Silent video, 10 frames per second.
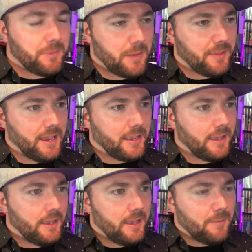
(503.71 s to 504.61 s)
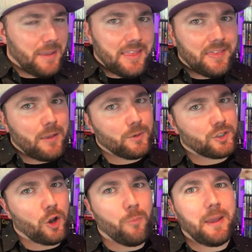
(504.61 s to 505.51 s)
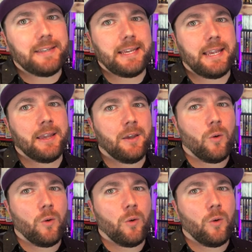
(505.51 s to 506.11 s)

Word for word: but I'm like, man, the thing was so minty.